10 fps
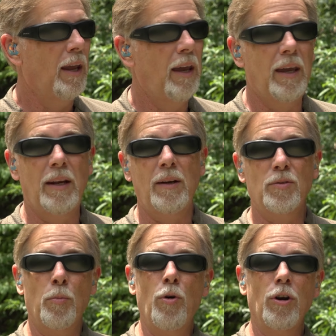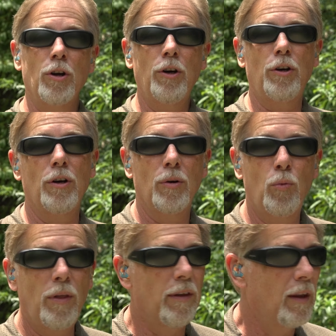and it's more gooder
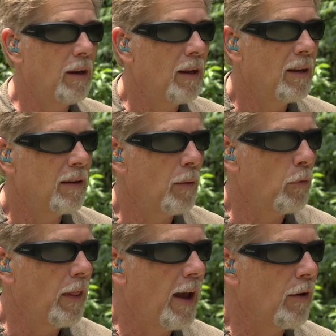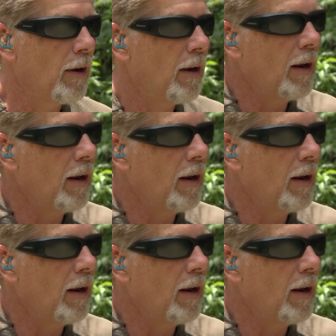with it than without it.